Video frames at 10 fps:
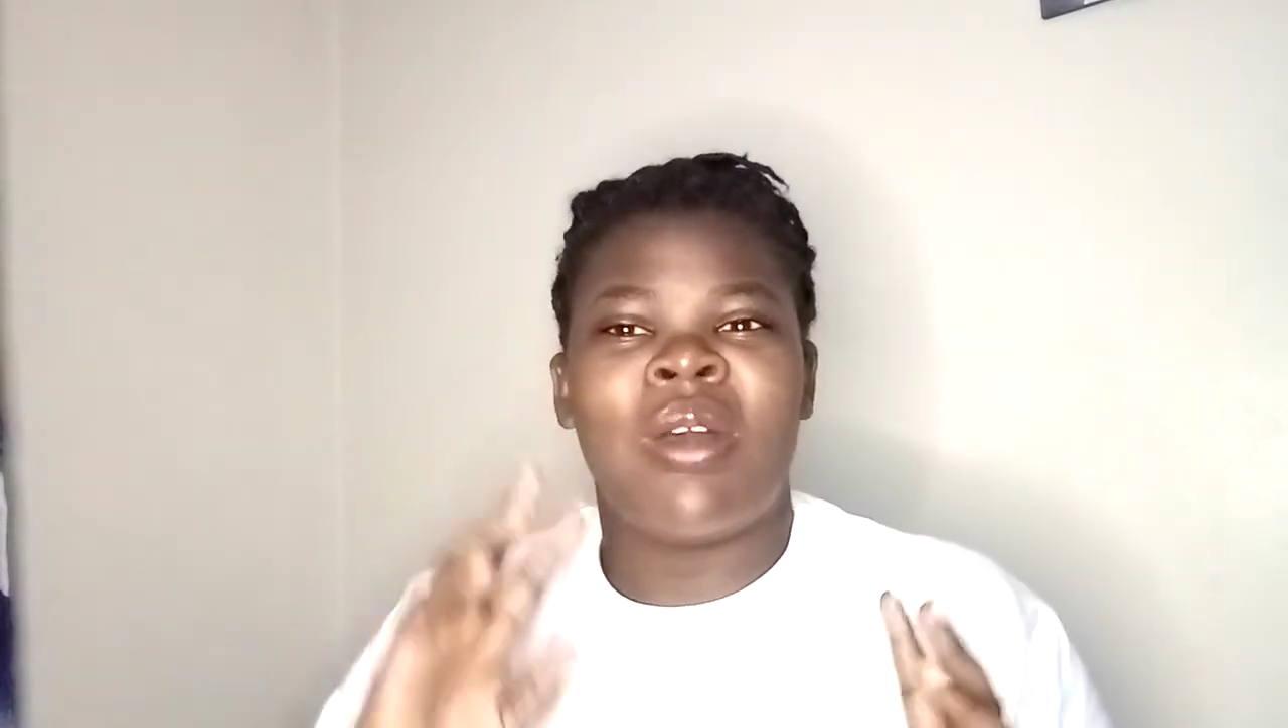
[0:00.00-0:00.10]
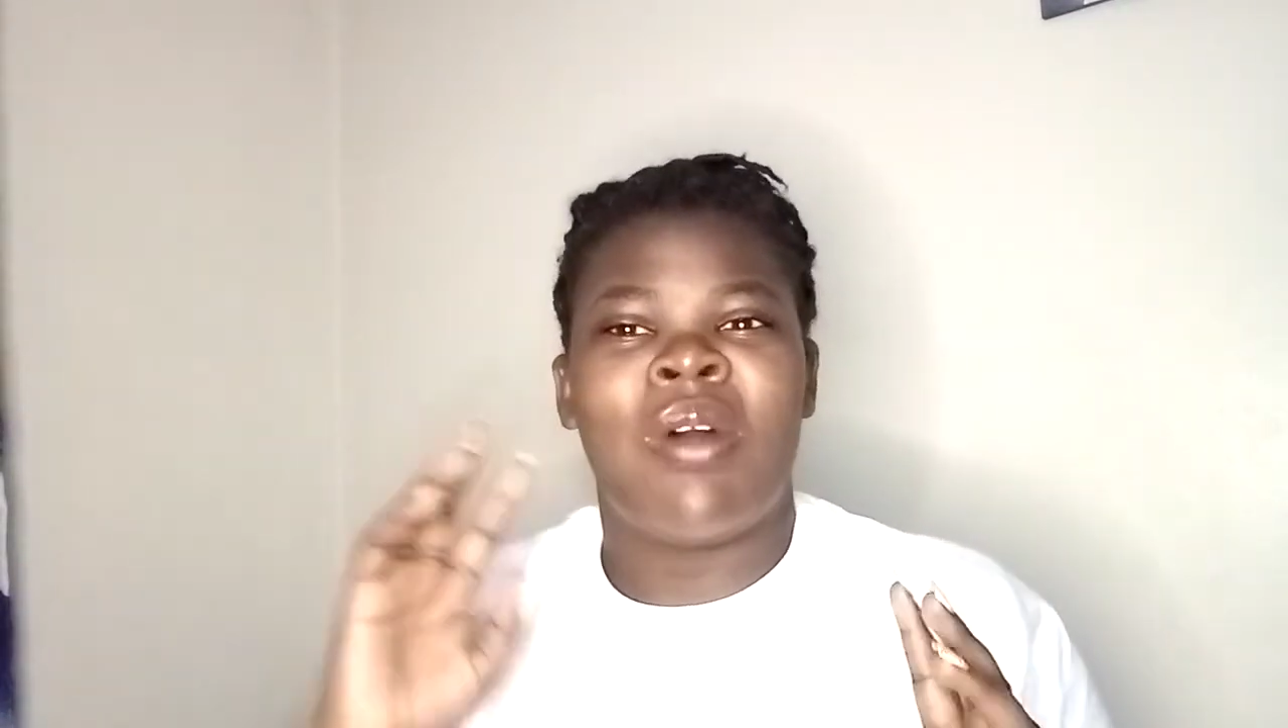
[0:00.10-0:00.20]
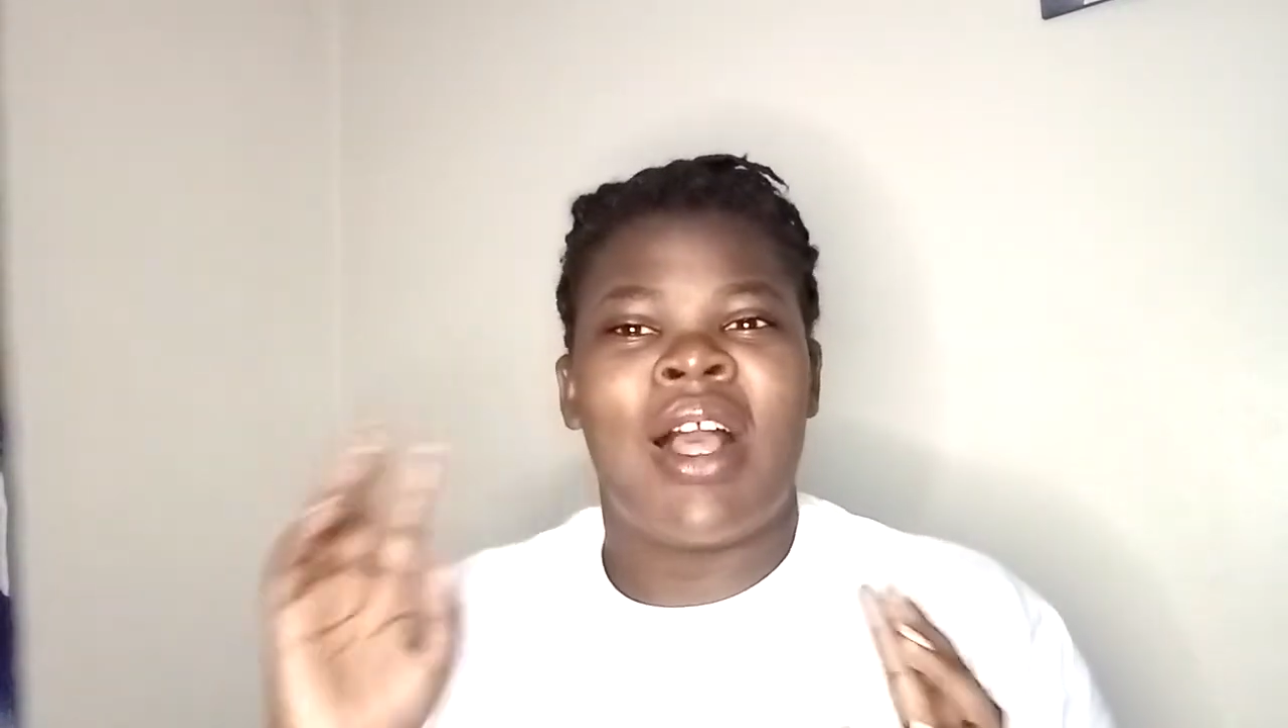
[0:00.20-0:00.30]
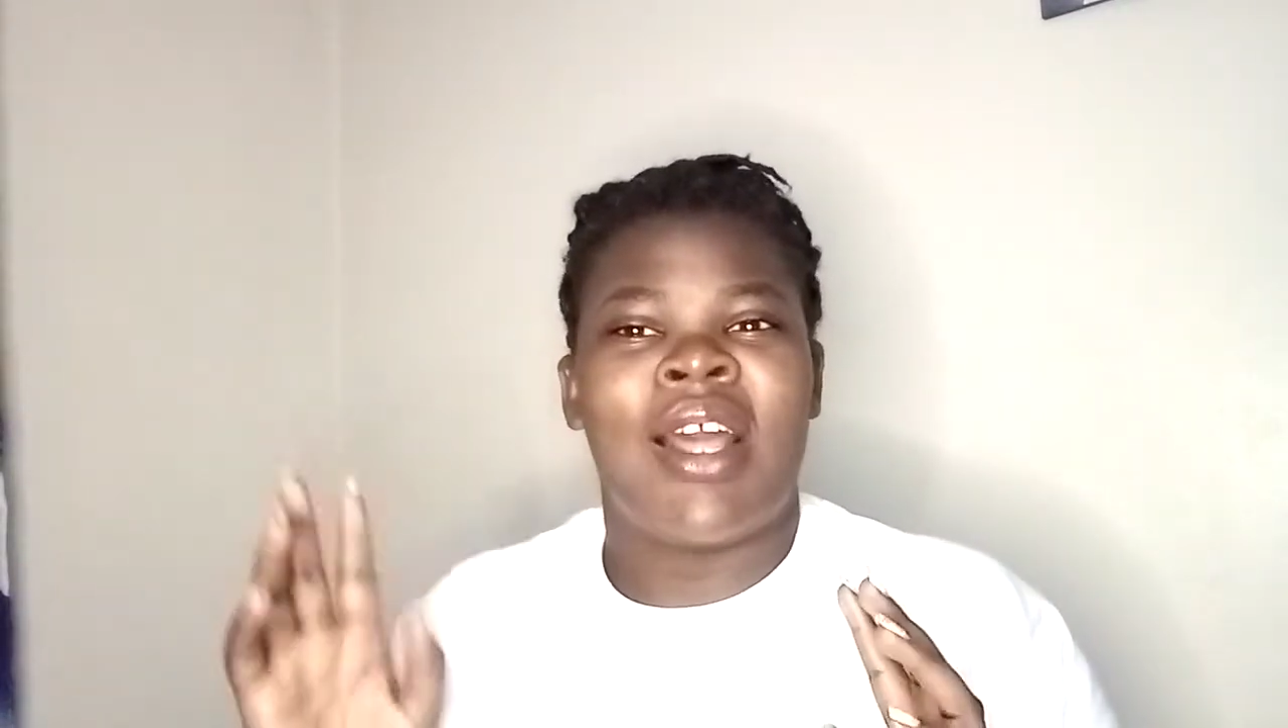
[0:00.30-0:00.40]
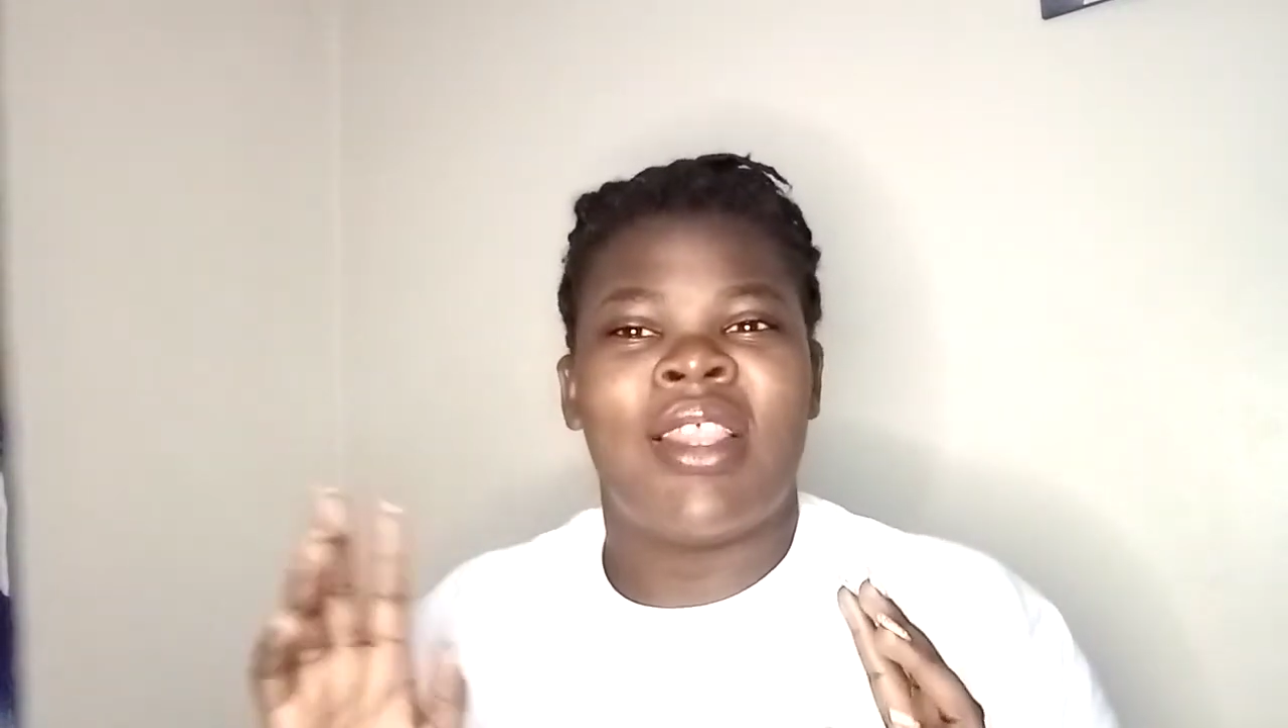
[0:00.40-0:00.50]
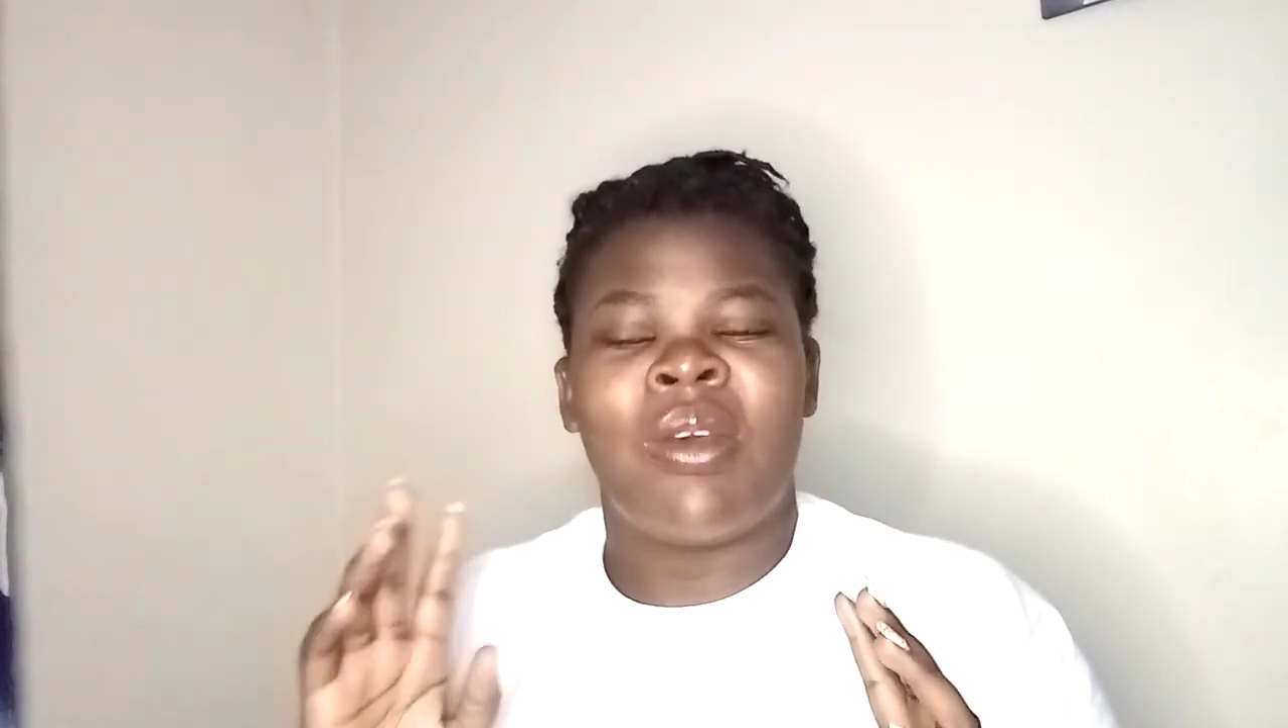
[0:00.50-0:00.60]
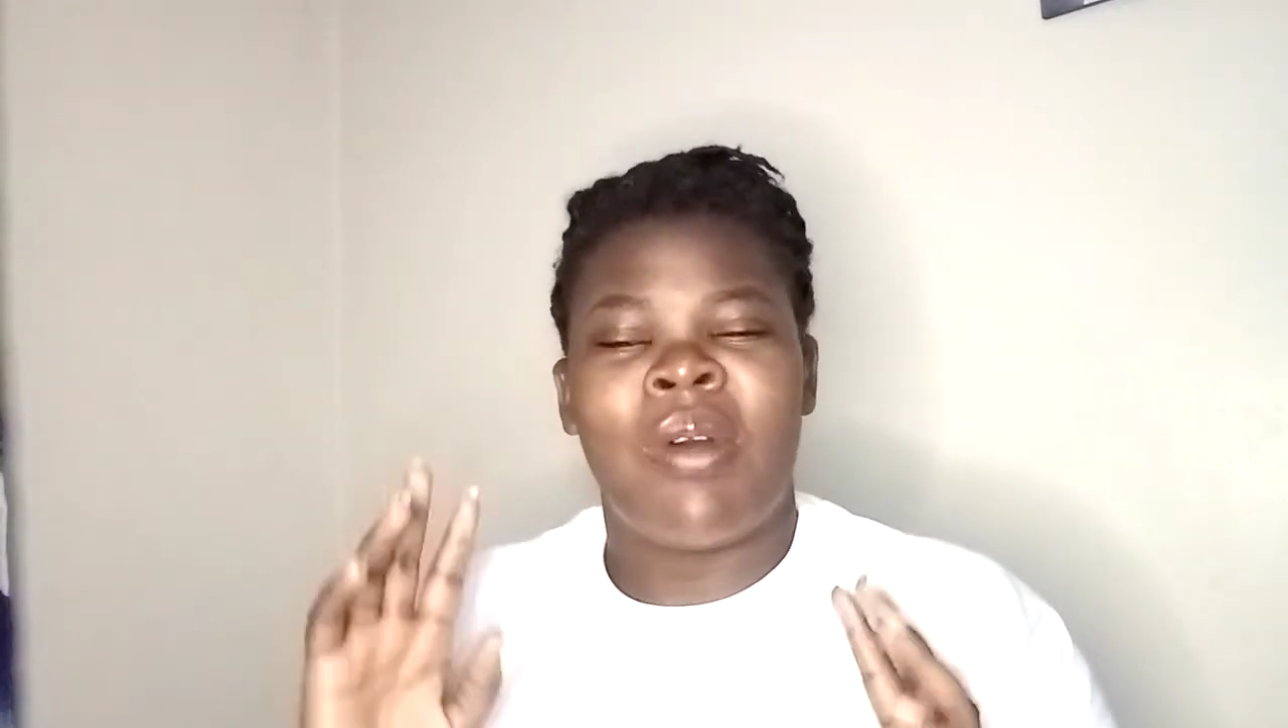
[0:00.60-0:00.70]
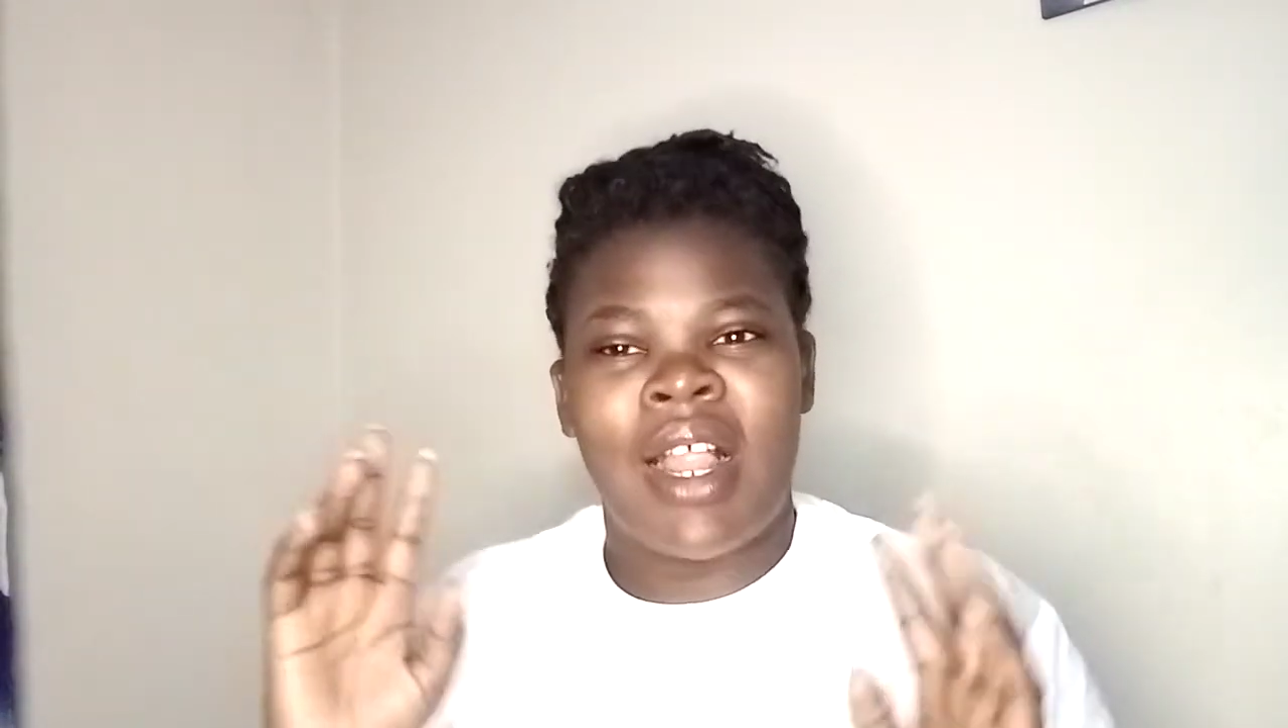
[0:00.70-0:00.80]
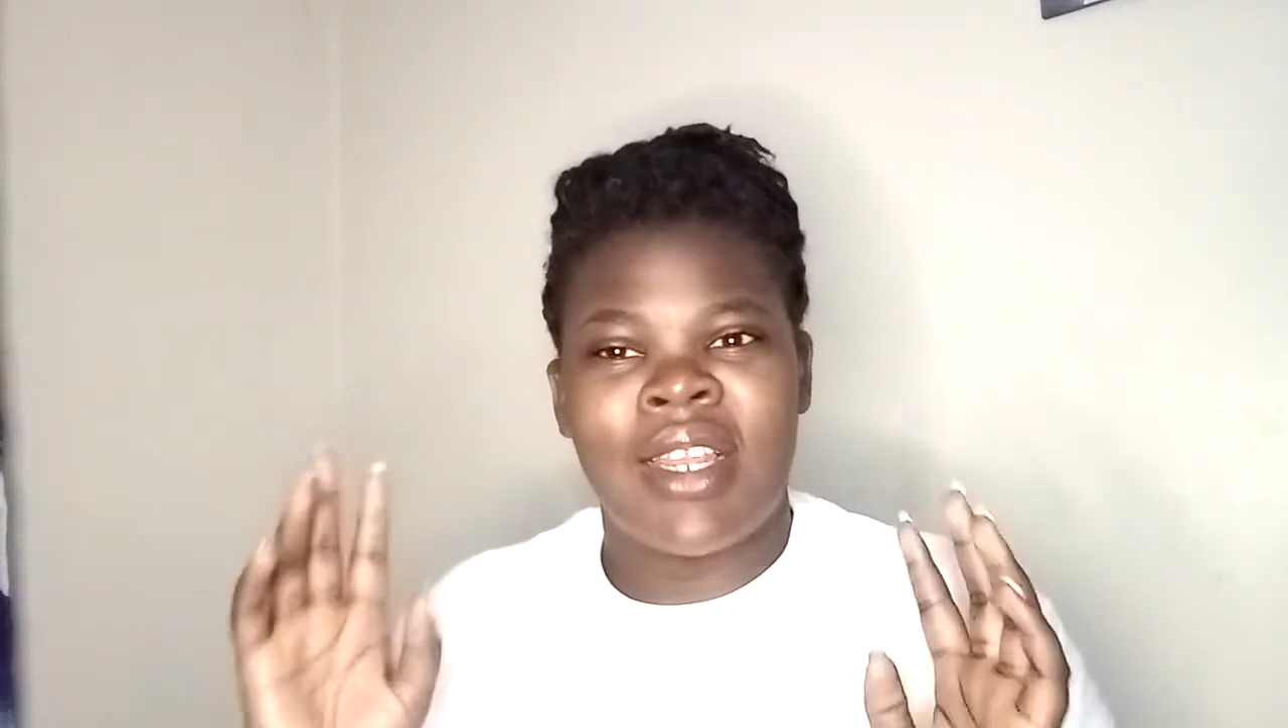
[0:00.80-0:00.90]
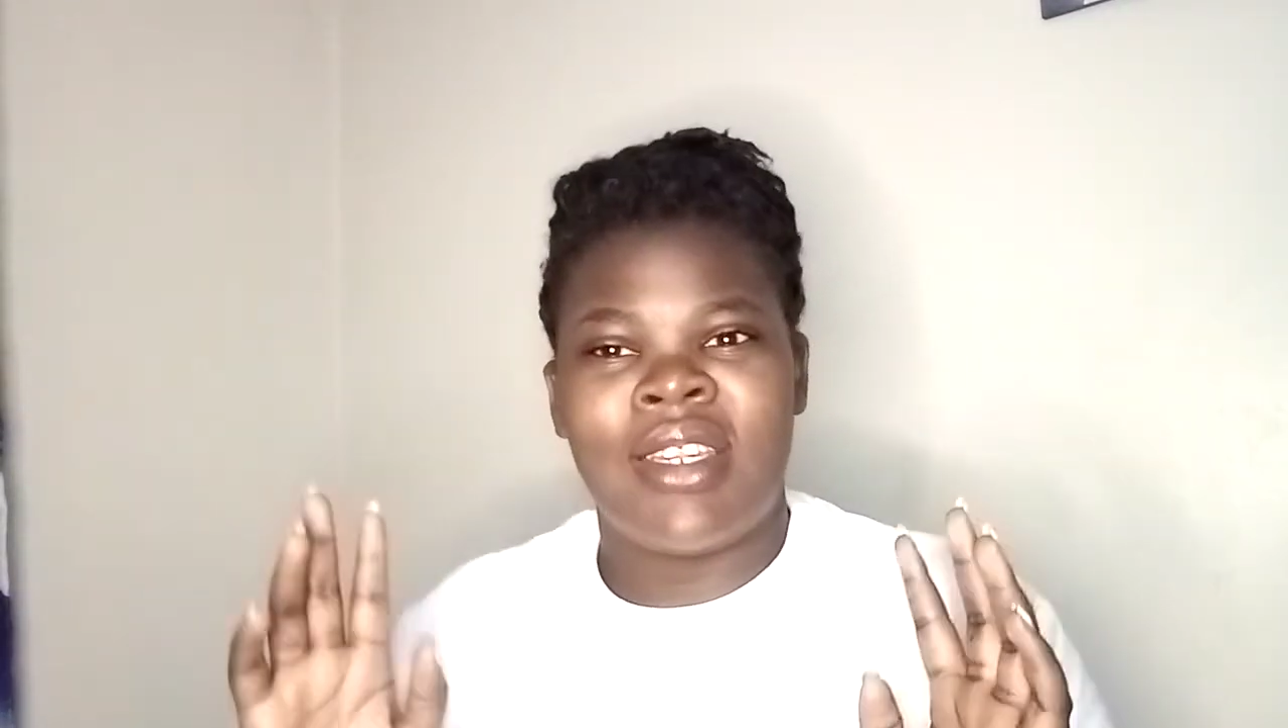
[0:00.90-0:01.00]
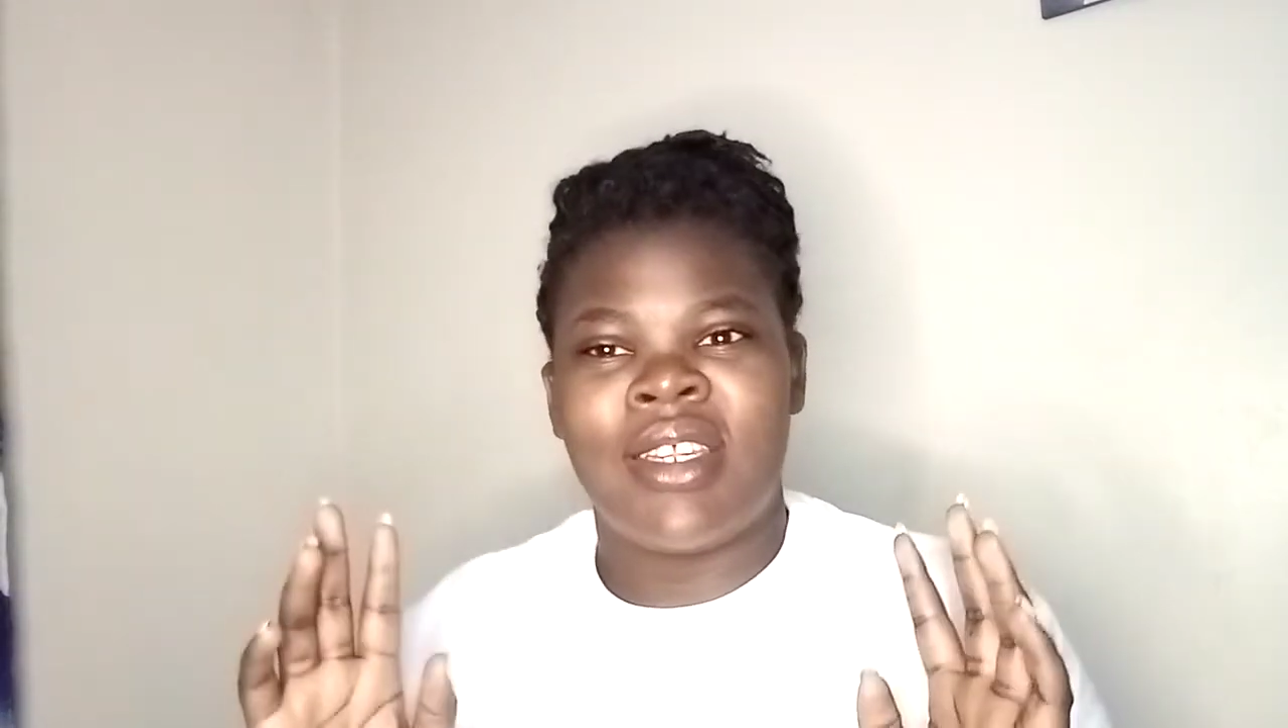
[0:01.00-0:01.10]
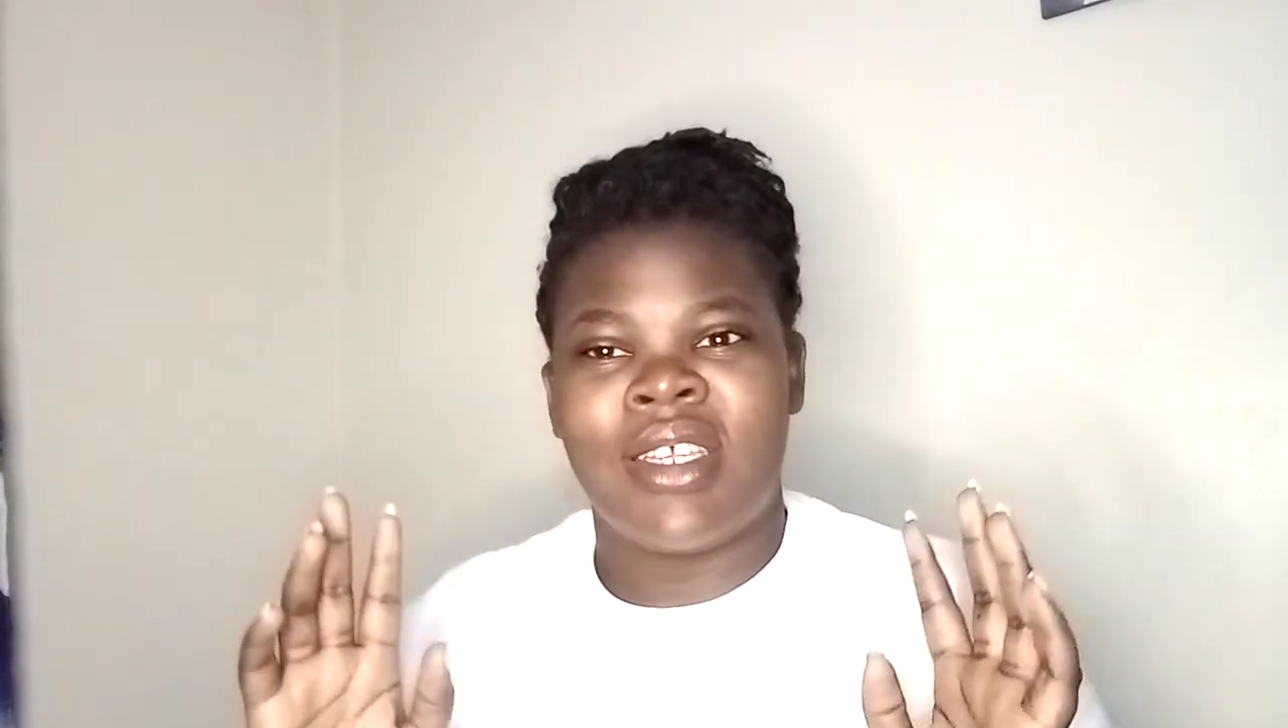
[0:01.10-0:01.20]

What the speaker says: world